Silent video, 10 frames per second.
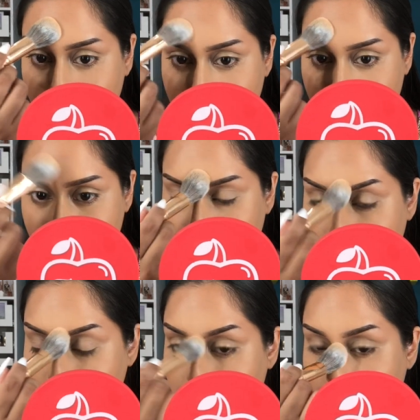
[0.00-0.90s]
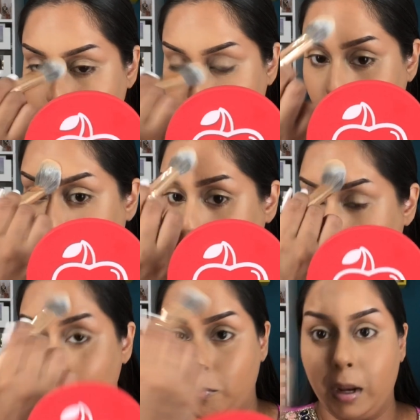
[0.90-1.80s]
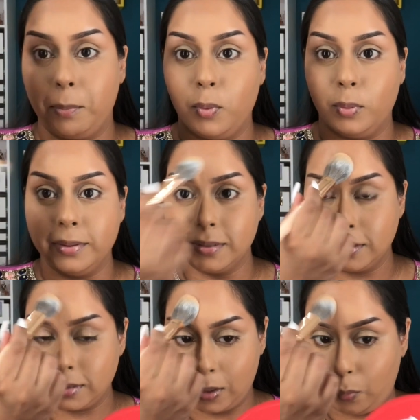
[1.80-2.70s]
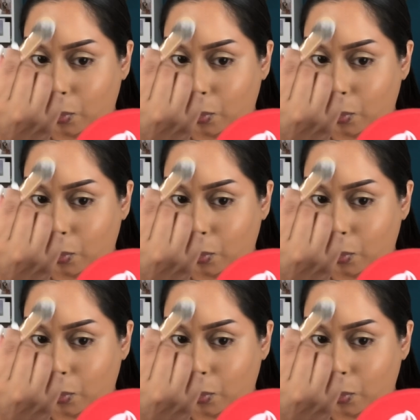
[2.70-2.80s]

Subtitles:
blurred all of my pores.